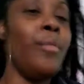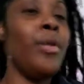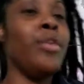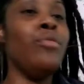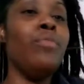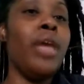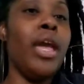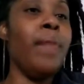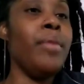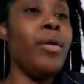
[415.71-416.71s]
where you
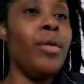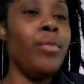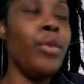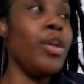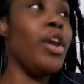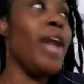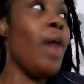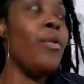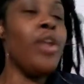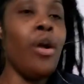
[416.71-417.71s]
can't be on, where you're not
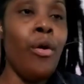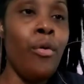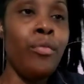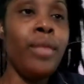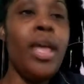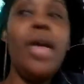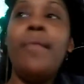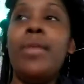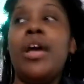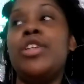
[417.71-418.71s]
on your own
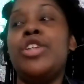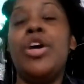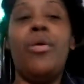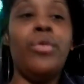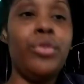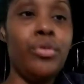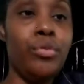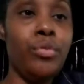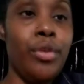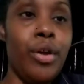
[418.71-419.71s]
because you're going
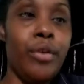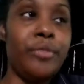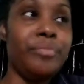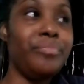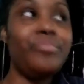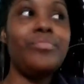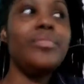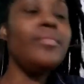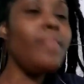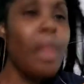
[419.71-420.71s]
through, you know
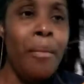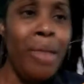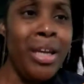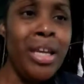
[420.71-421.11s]
money